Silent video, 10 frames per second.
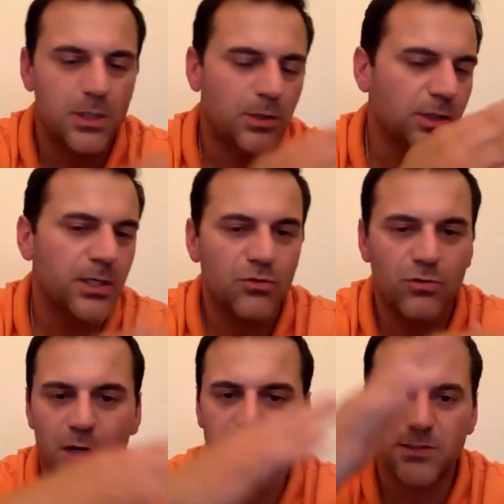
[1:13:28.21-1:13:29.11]
Looking
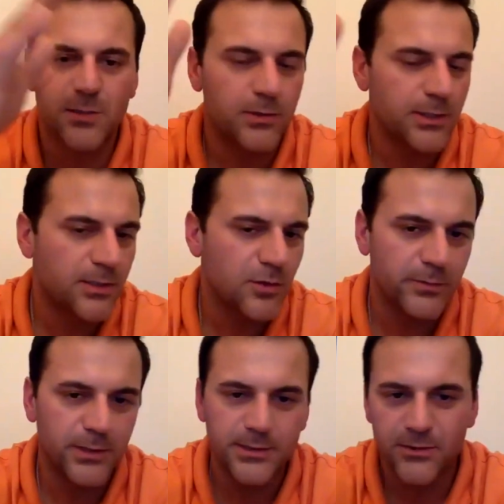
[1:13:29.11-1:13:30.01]
across the political,
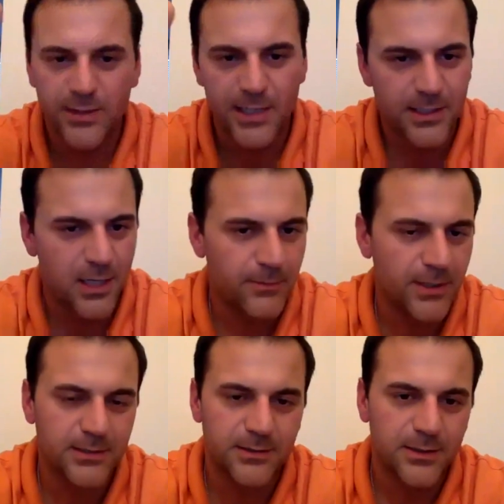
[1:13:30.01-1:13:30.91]
military,
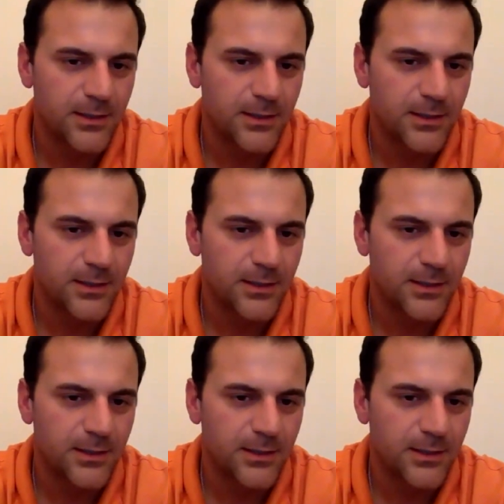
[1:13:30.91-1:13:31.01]
economic,